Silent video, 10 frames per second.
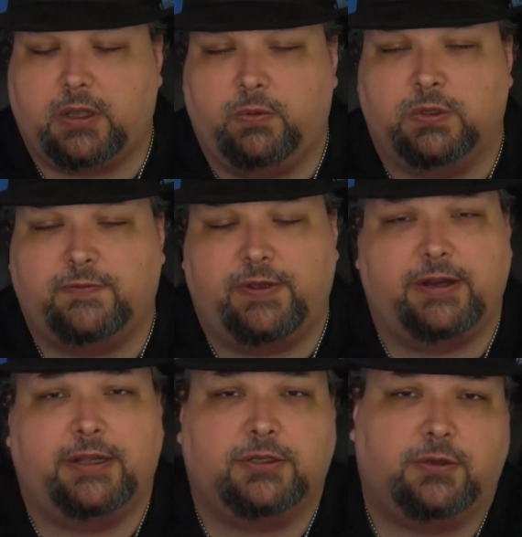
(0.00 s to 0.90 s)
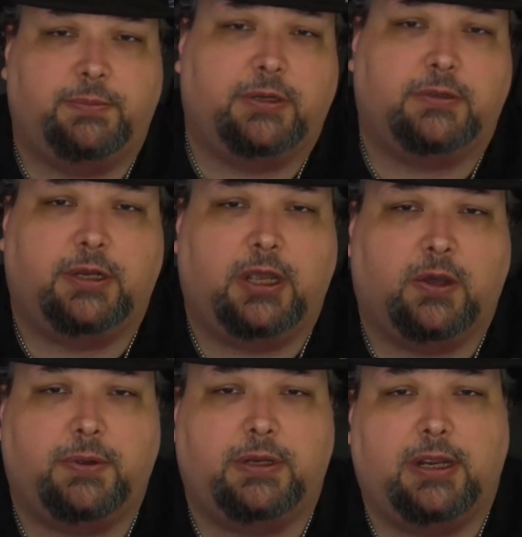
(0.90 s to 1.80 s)
was very instrumental in
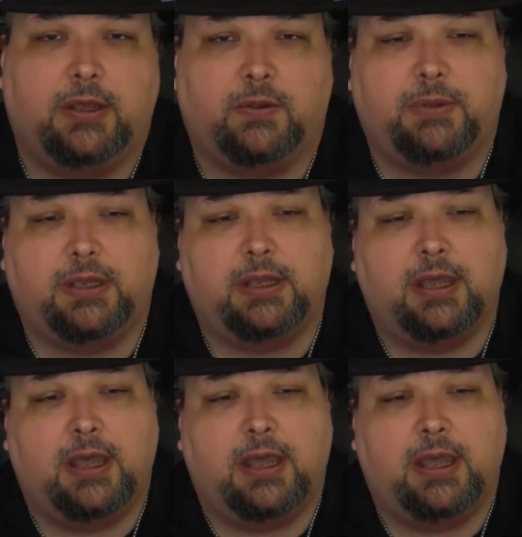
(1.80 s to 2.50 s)
helping heal me